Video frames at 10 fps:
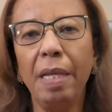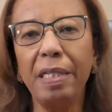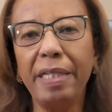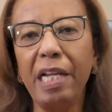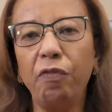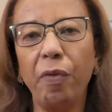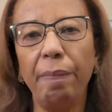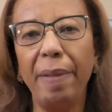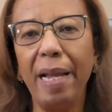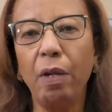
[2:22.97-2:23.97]
The
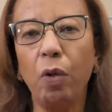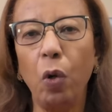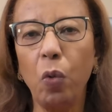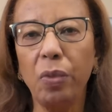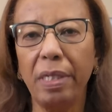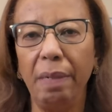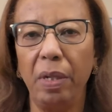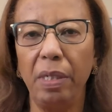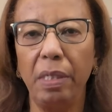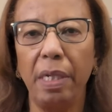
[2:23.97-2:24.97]
central bank closely
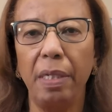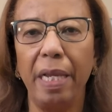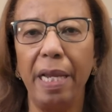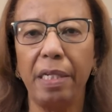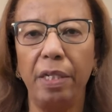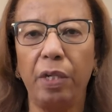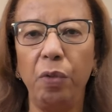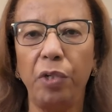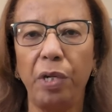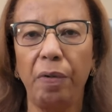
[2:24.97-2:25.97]
monitored the
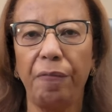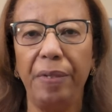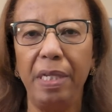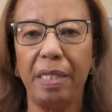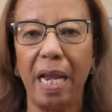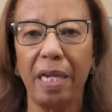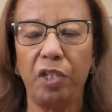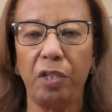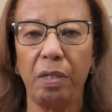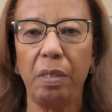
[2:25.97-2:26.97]
execution of these
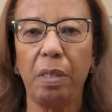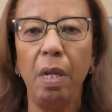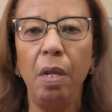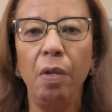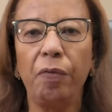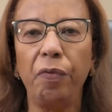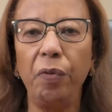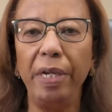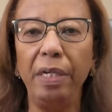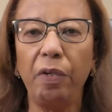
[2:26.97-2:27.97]
actions
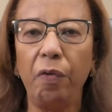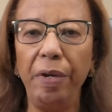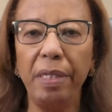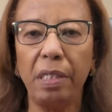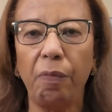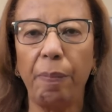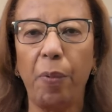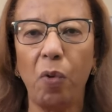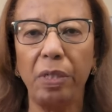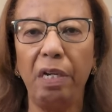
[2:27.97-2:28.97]
through increased
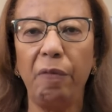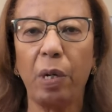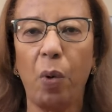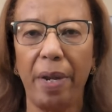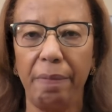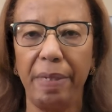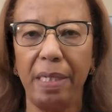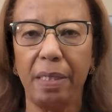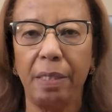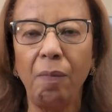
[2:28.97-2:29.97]
reporting
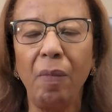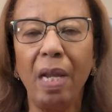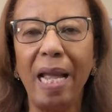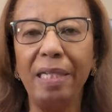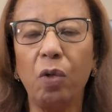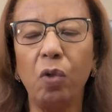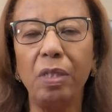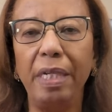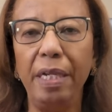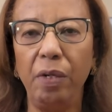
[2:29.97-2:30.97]
requirements and
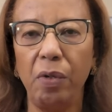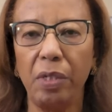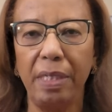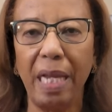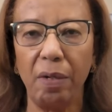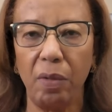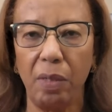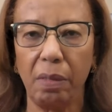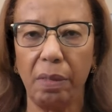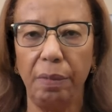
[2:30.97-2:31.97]
continuous
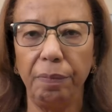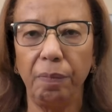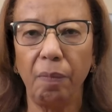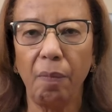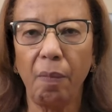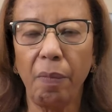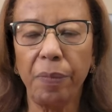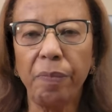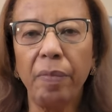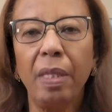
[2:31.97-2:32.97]
dialogue.
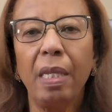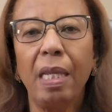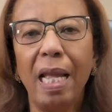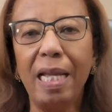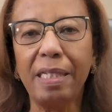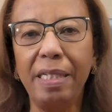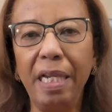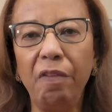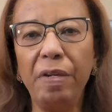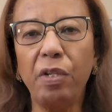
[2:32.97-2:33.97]
A
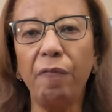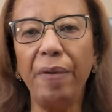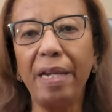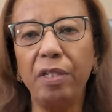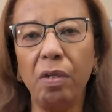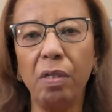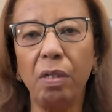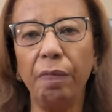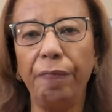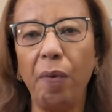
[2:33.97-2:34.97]
series of
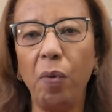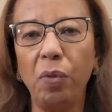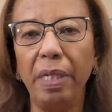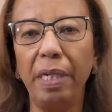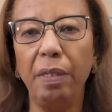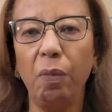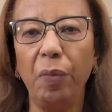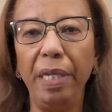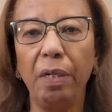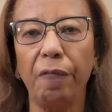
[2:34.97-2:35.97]
actions unfolded in the
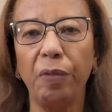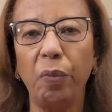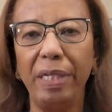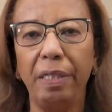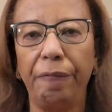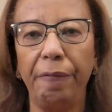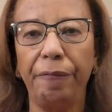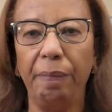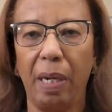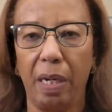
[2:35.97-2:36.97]
week of
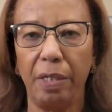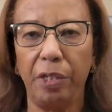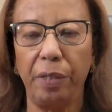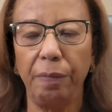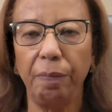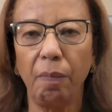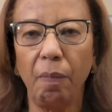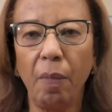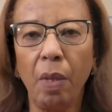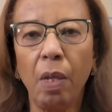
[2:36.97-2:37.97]
25th March.
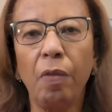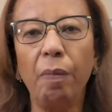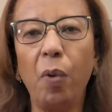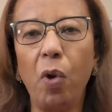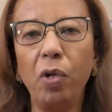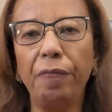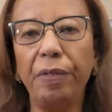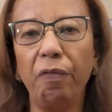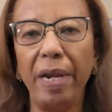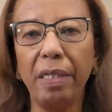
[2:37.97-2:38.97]
The board
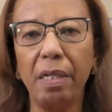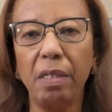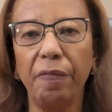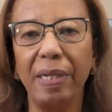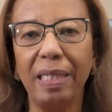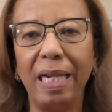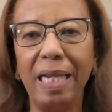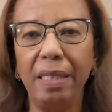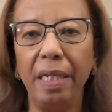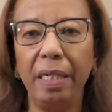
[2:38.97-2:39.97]
of directors of
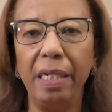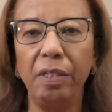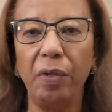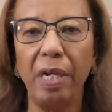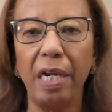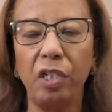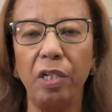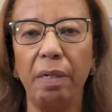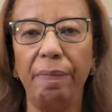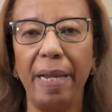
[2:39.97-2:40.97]
Atlantic
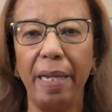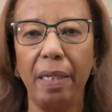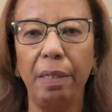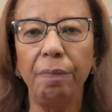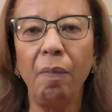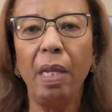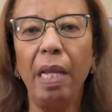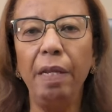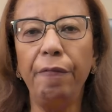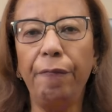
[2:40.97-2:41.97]
International Bank
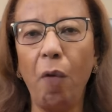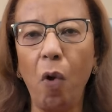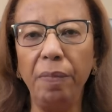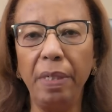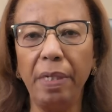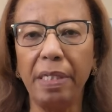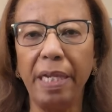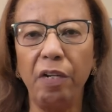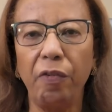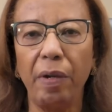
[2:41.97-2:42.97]
informed the
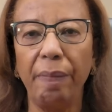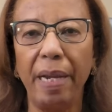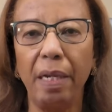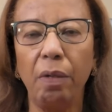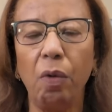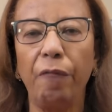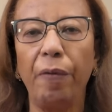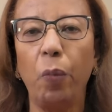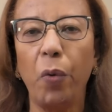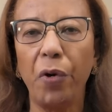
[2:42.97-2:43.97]
central bank
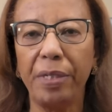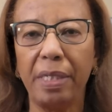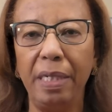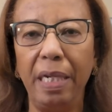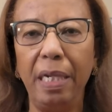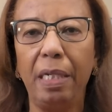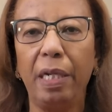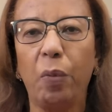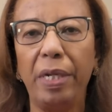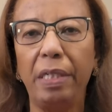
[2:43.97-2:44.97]
of a worsening
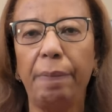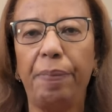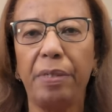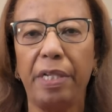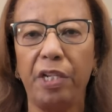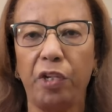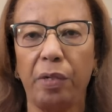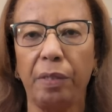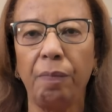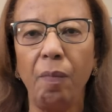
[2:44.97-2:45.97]
liquidity
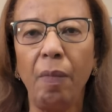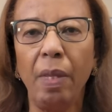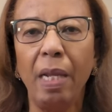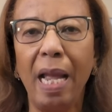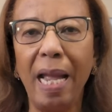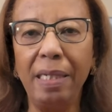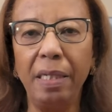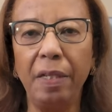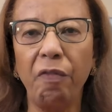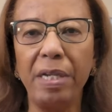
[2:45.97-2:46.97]
position
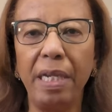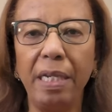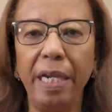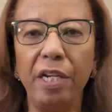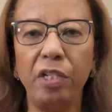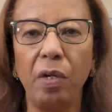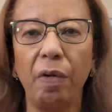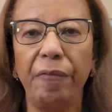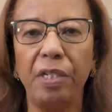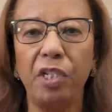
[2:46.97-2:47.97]
and the
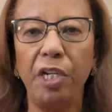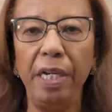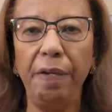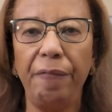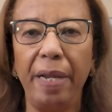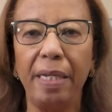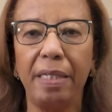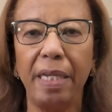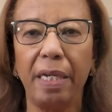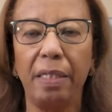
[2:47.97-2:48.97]
resignation of its chief
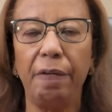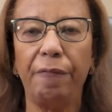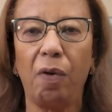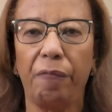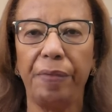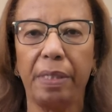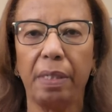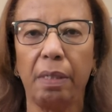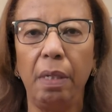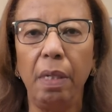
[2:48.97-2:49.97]
executive
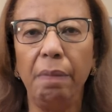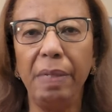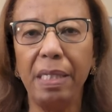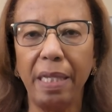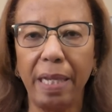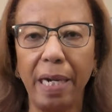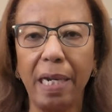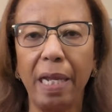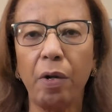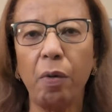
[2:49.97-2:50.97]
officer, Mr.
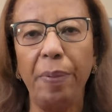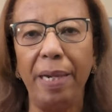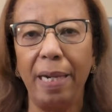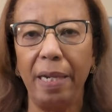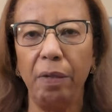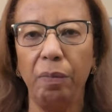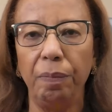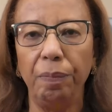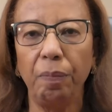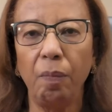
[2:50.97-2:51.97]
Ricardo Pelayo.